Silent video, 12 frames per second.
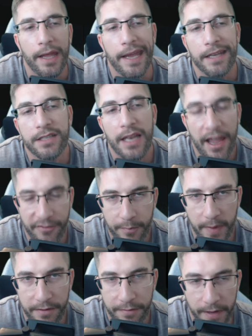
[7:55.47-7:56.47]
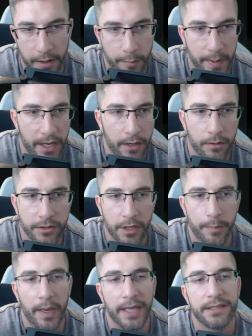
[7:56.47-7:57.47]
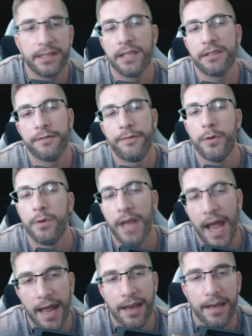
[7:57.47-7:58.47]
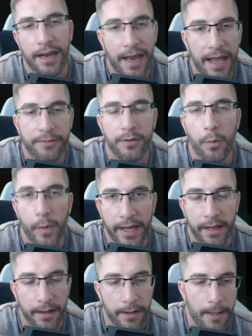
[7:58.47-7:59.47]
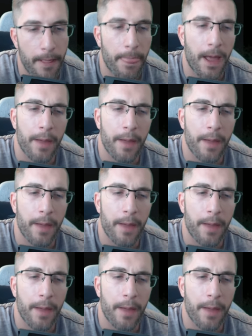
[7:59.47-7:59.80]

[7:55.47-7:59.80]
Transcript: is left midfield, but he can also play centre forward and left winger. I